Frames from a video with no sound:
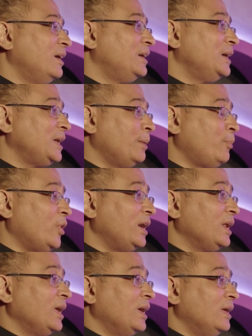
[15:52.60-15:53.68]
data point.
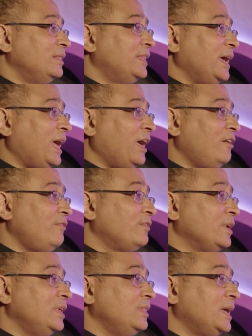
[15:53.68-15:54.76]
They have
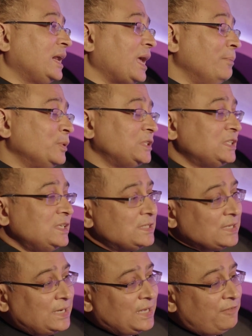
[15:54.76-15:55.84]
in their campus in
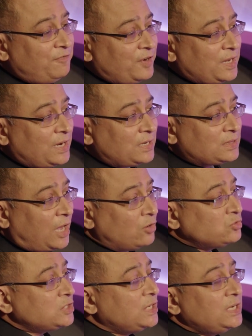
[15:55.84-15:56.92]
Italy every year
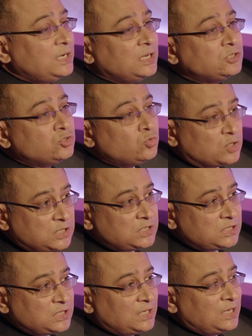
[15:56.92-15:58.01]
1,000 Indian
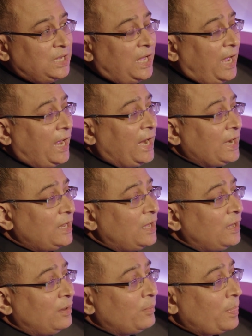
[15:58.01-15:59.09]
students, and
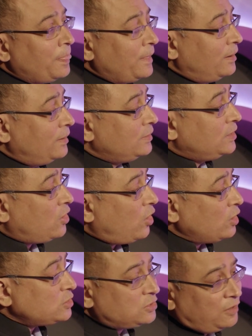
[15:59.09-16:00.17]
the
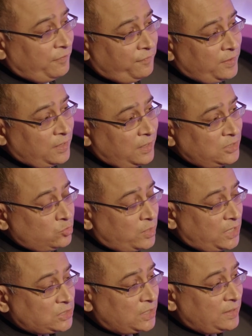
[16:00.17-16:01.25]
cost of
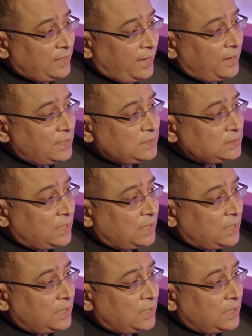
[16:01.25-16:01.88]
education there is